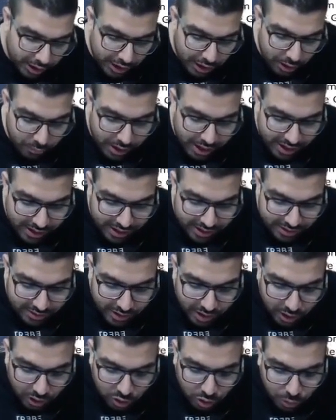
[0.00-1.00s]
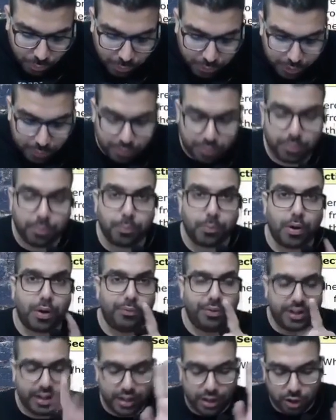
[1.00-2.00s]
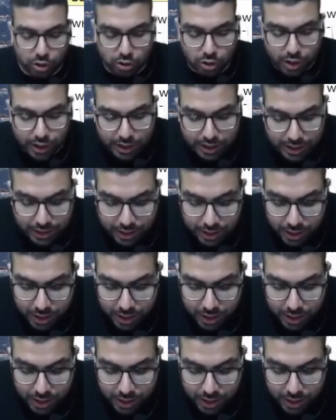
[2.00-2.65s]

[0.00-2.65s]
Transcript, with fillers: where National Anti-Profiteering Authority